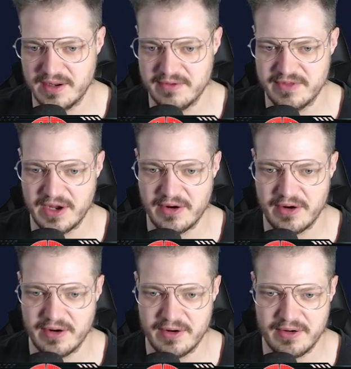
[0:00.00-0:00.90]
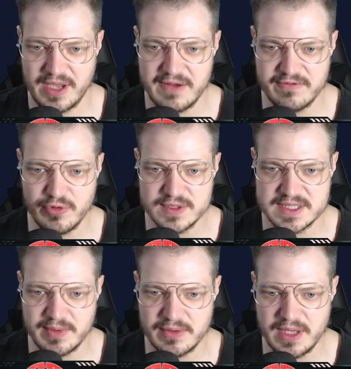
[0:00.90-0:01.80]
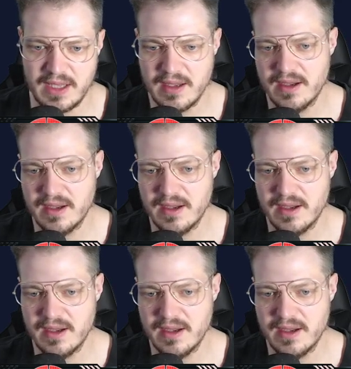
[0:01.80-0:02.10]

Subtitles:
of their influenceability